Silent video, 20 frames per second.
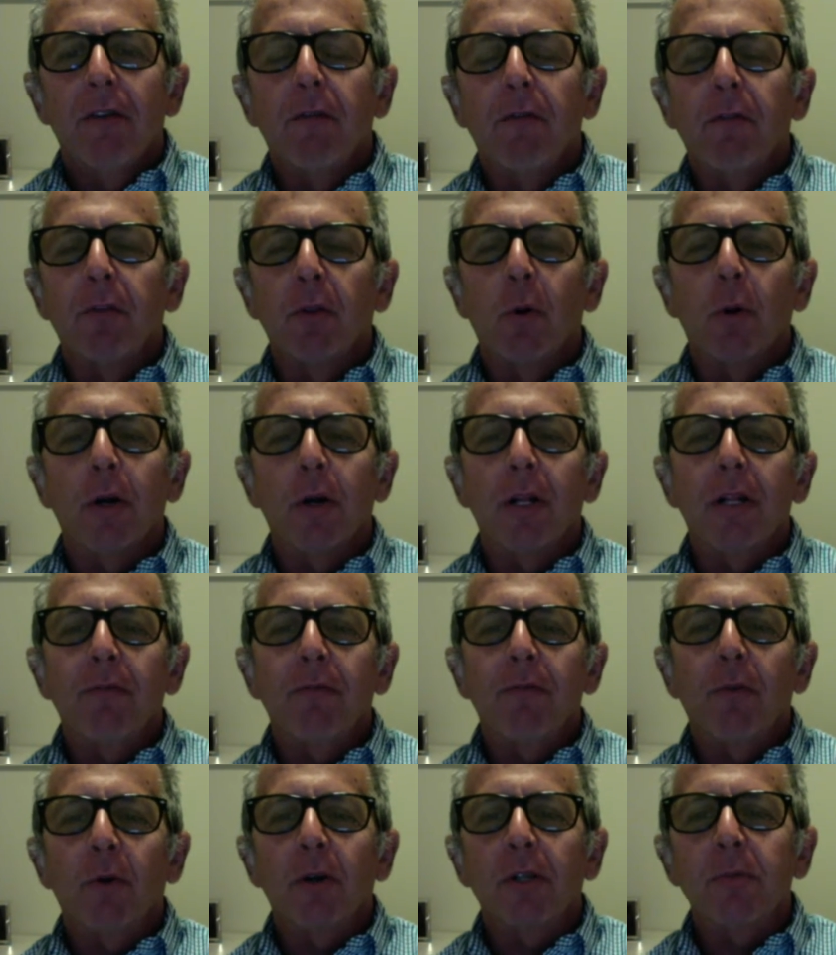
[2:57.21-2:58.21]

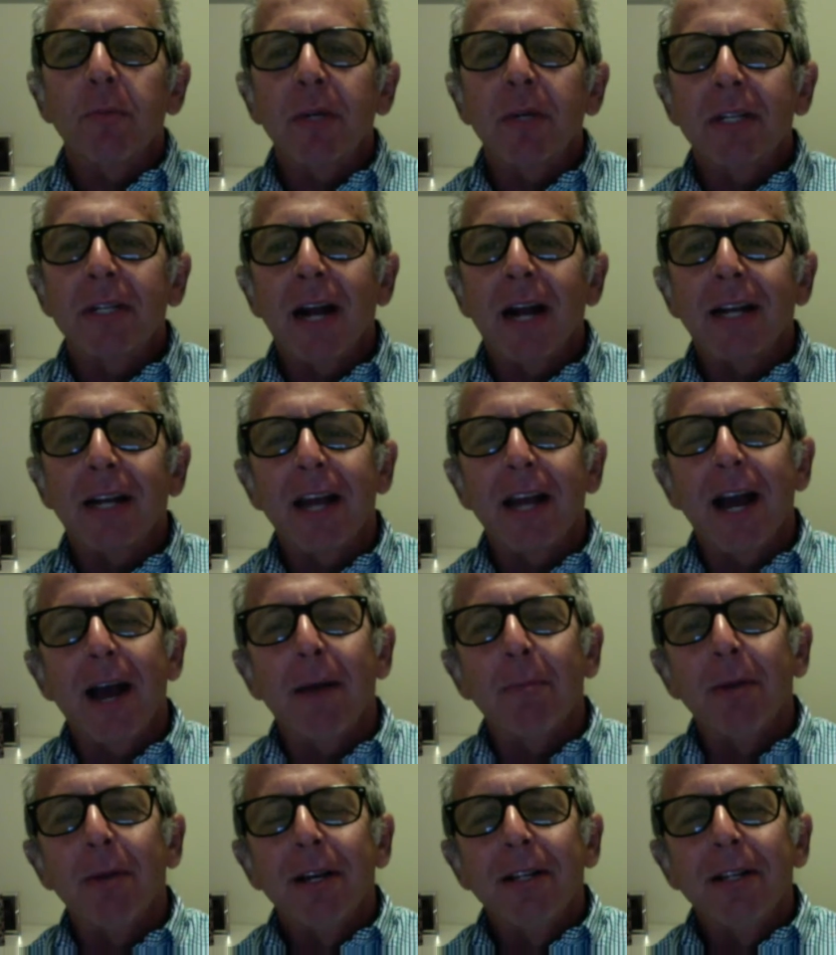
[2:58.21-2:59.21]

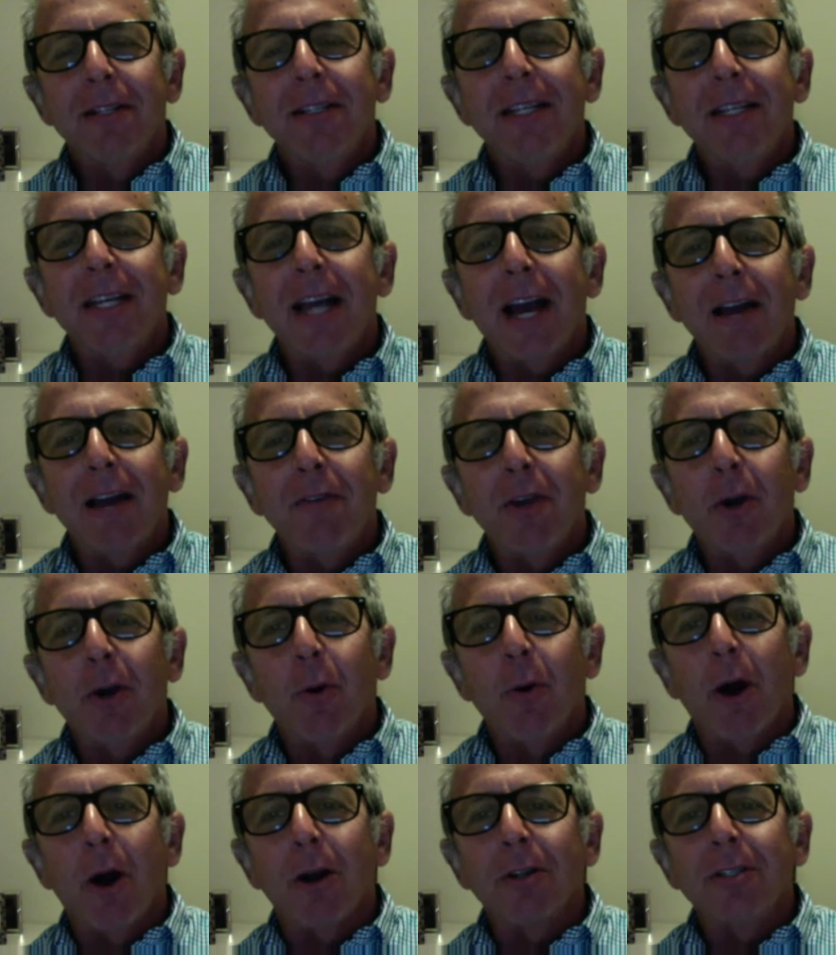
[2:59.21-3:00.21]
FloridaDivorceMe.com,
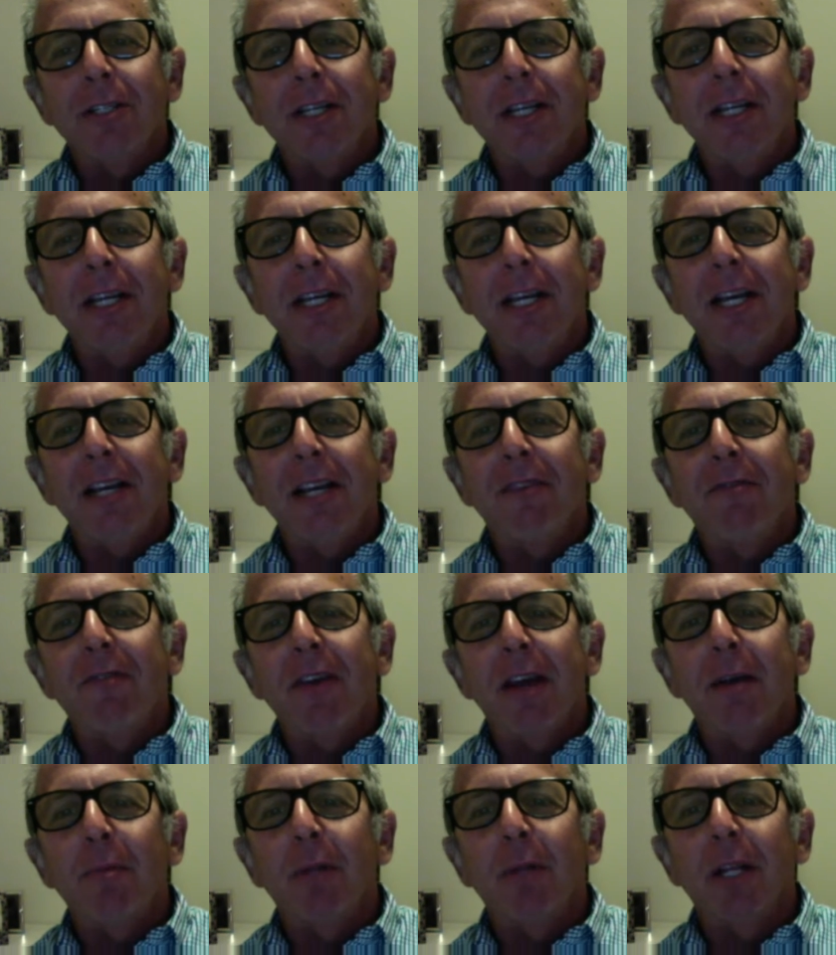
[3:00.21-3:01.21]
DIVORCE,
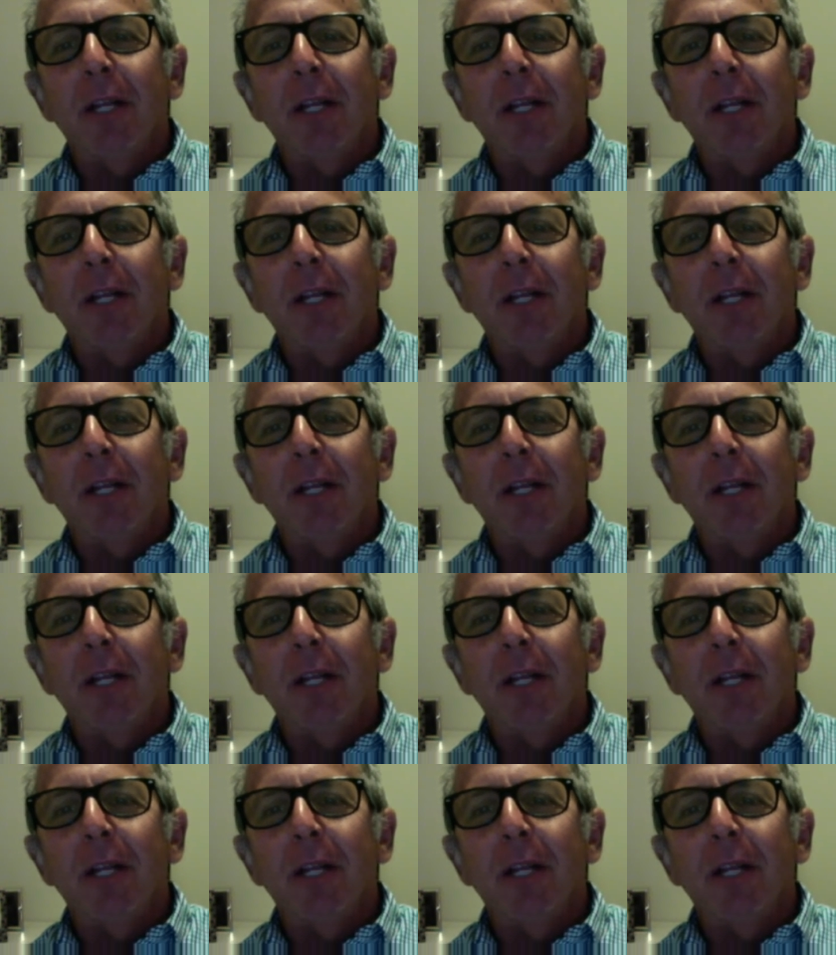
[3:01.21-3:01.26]
family